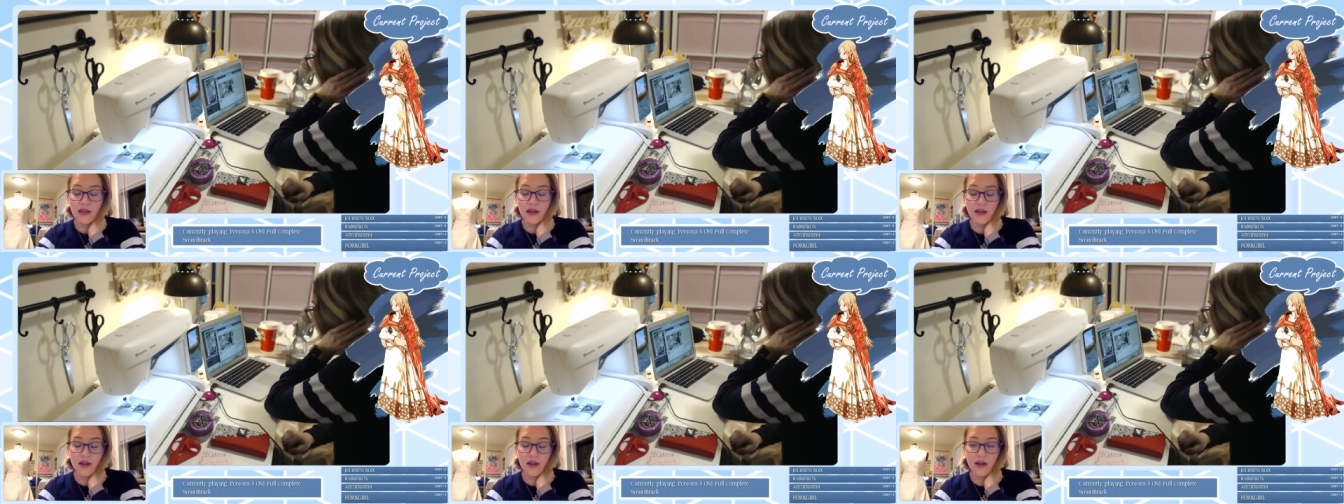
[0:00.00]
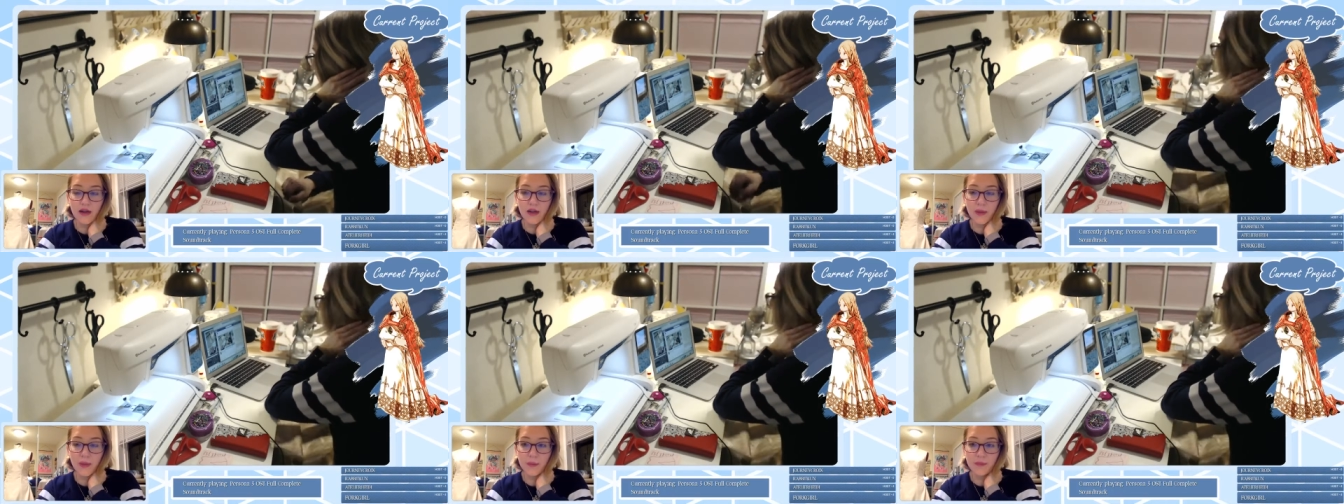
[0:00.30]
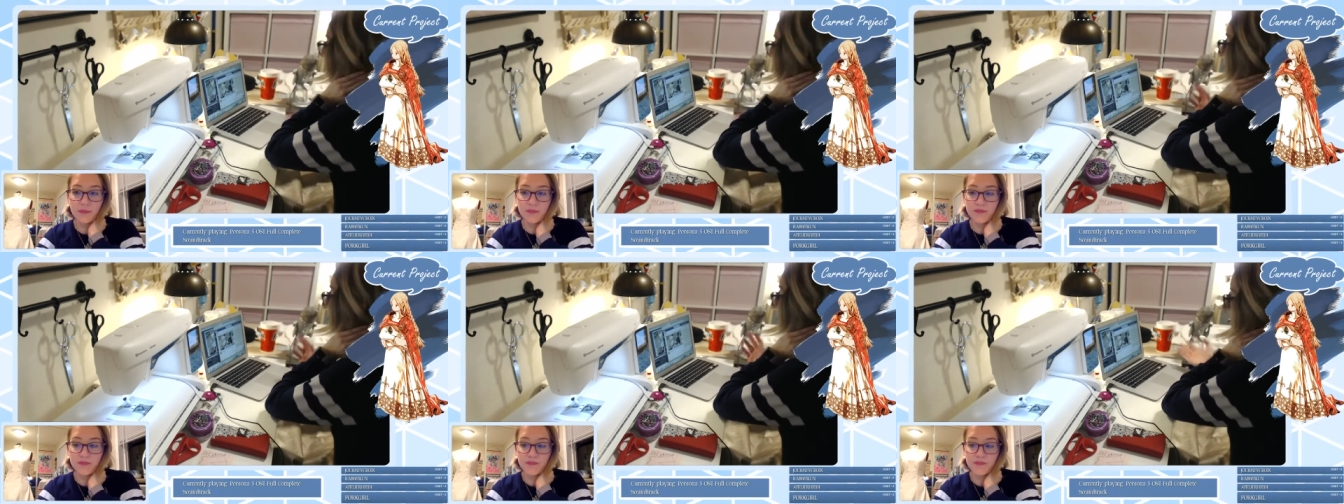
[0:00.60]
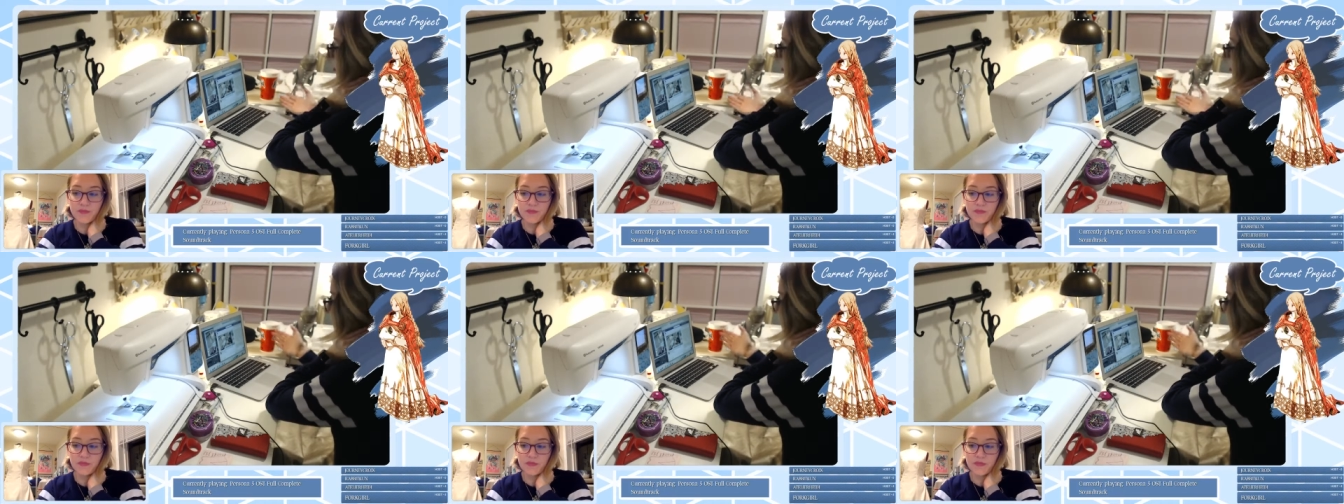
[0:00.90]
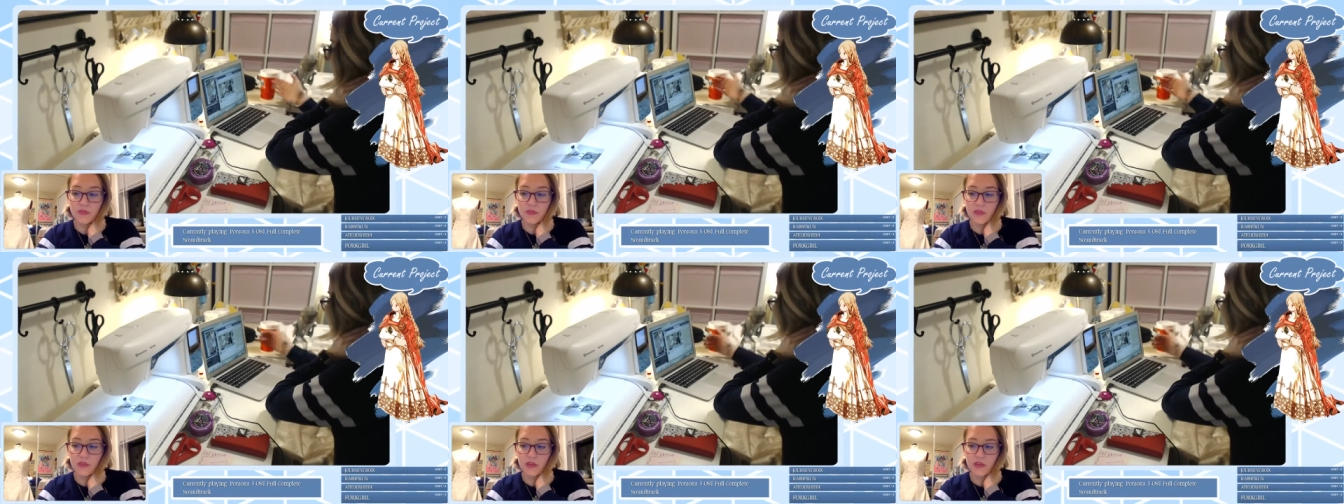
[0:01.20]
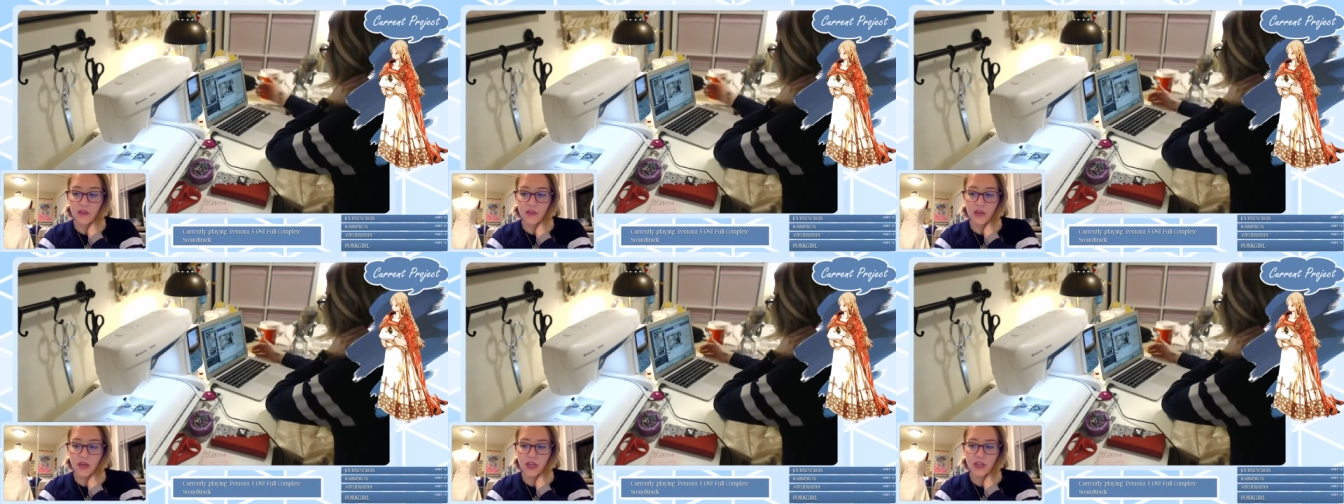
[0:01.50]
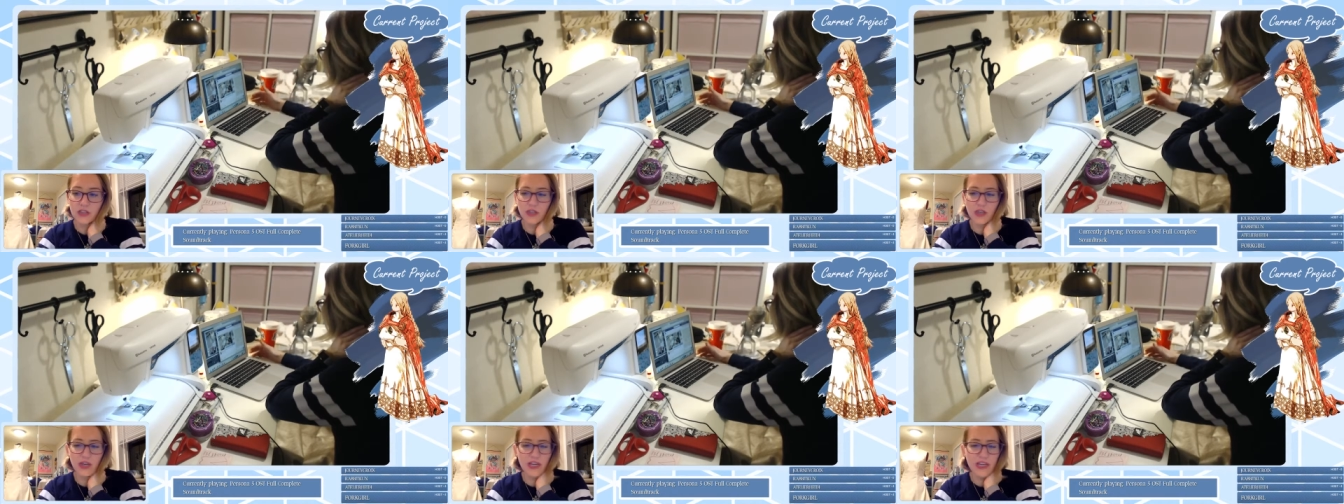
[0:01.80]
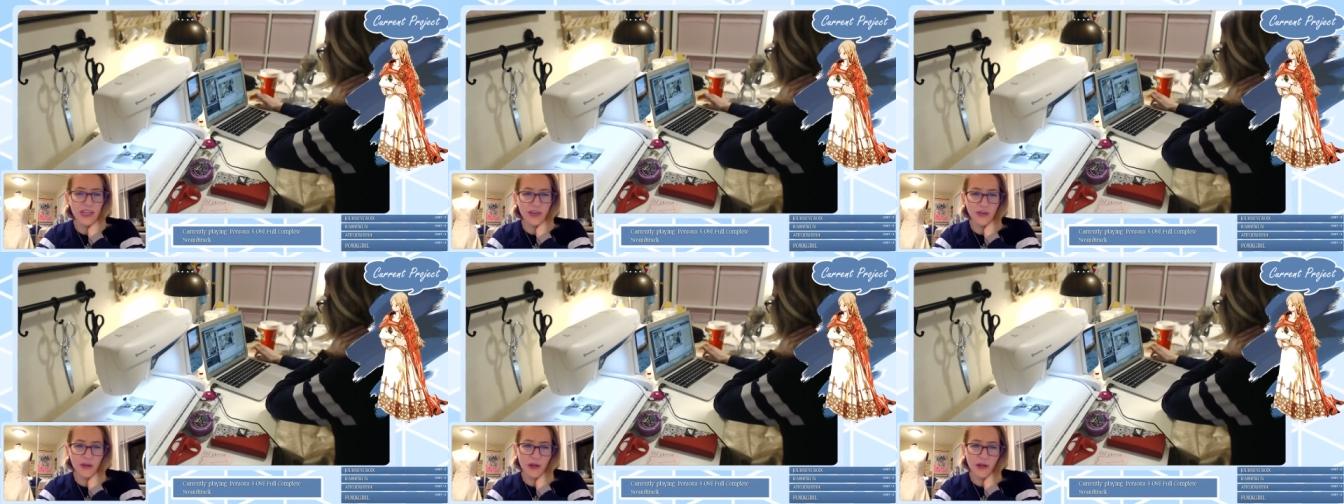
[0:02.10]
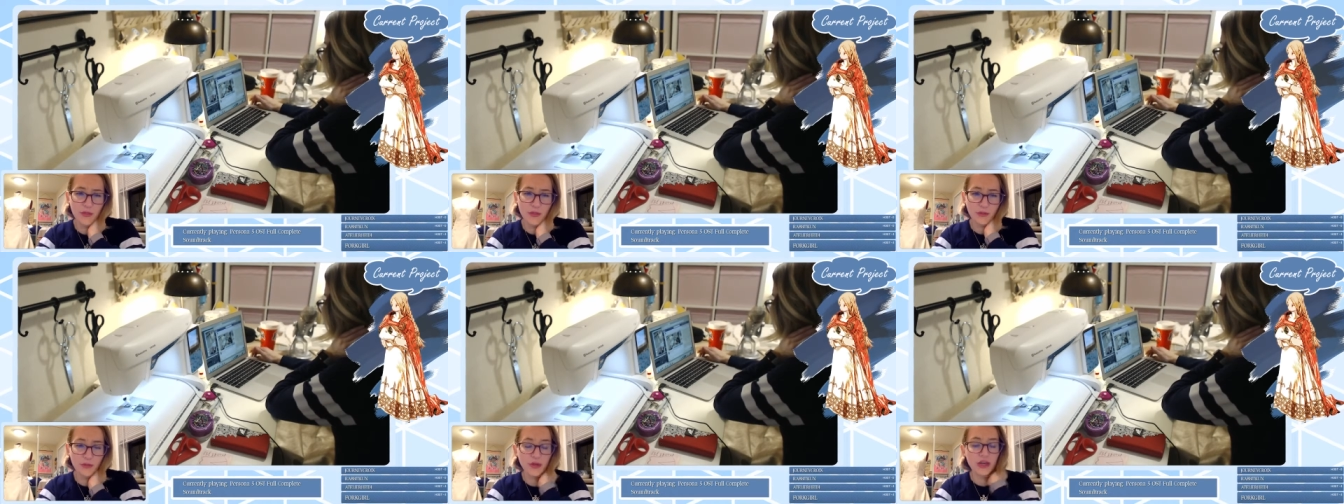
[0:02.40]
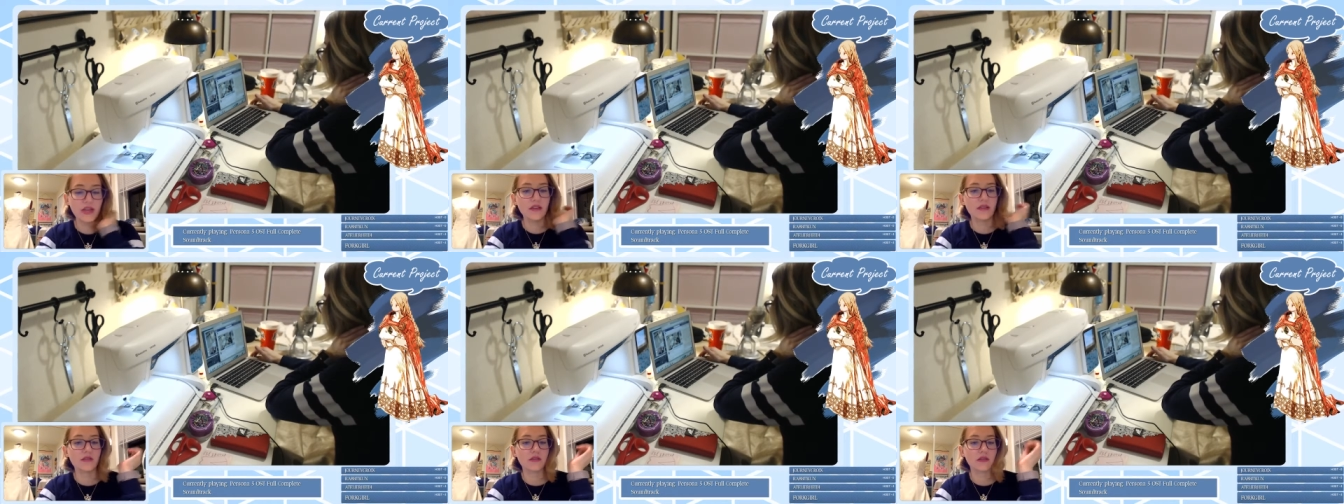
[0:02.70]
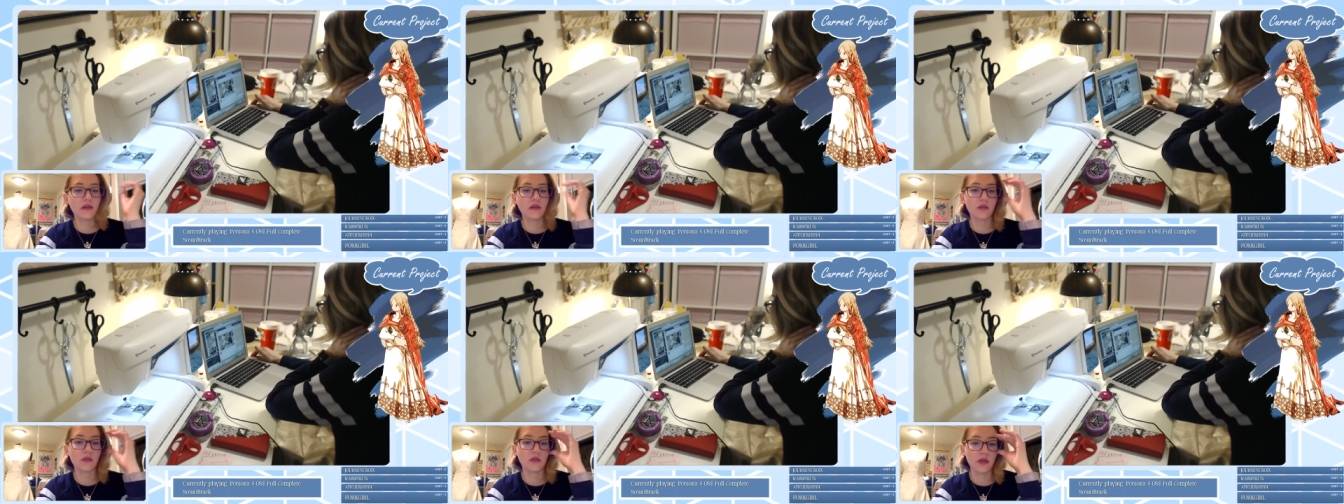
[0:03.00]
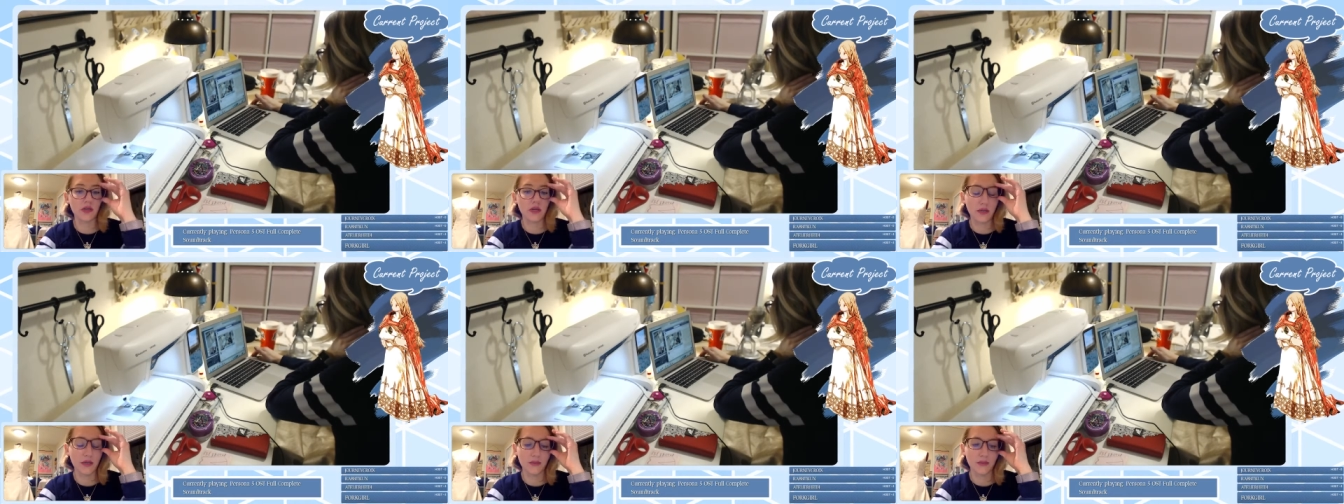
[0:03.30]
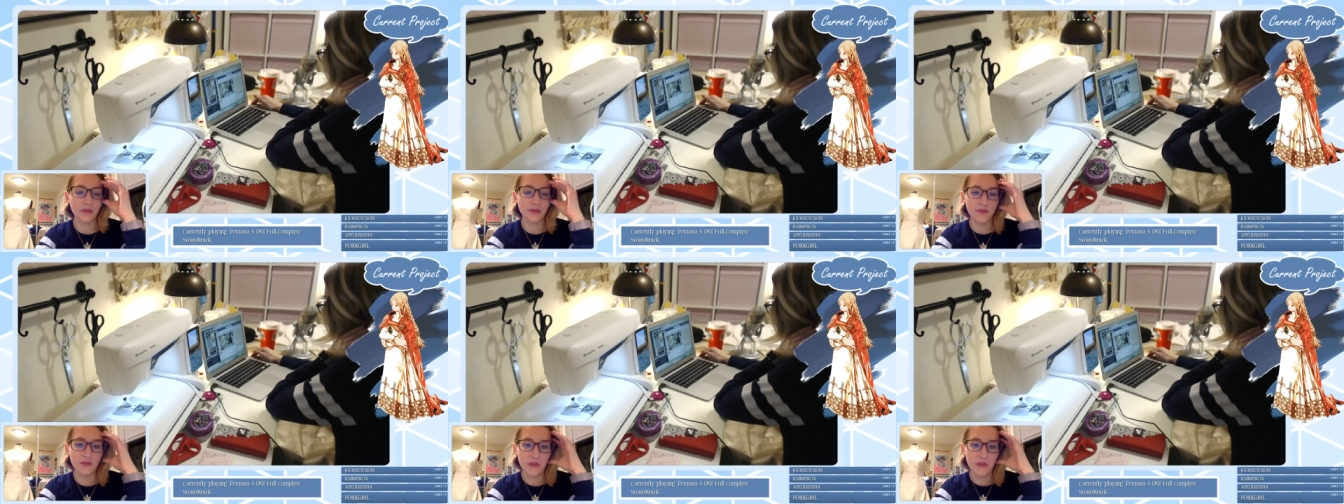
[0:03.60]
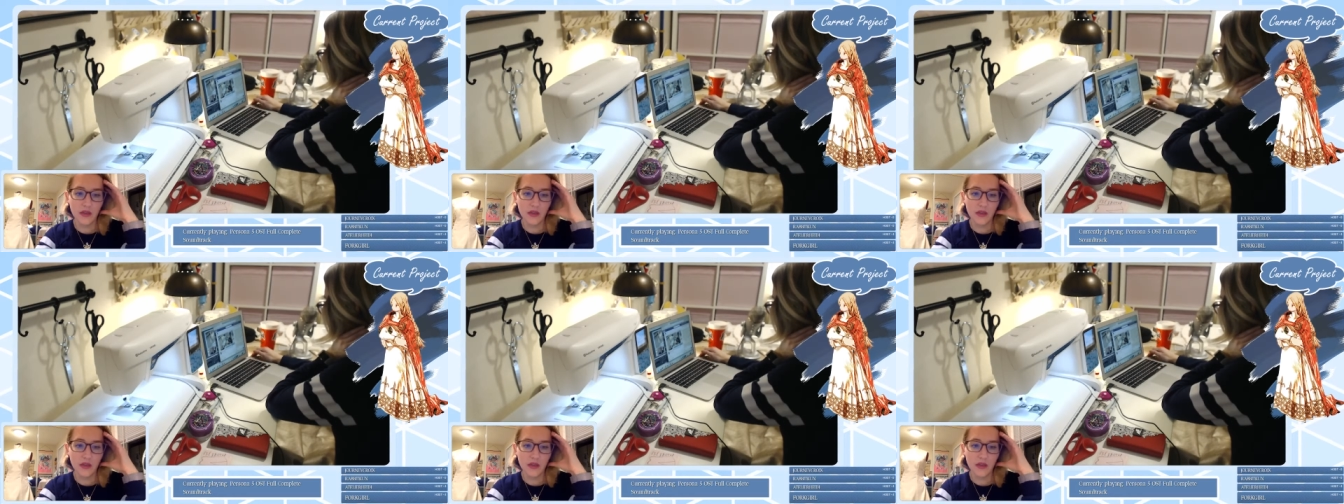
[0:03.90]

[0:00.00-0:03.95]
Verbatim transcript: Um, I try to get around three, so um,